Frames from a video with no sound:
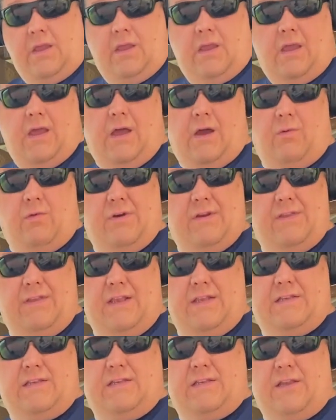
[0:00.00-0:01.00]
One of
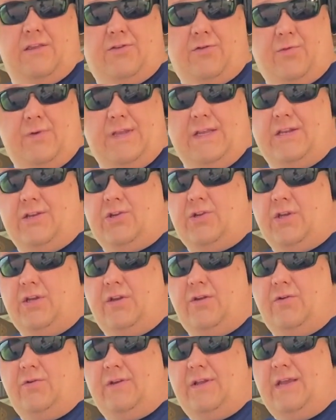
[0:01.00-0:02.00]
these is a 3-inch
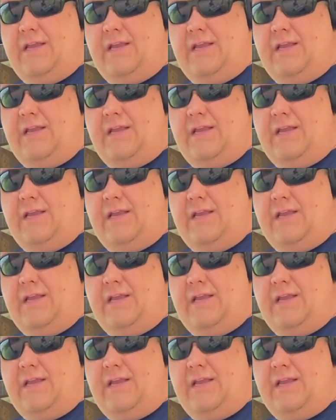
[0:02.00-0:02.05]
load.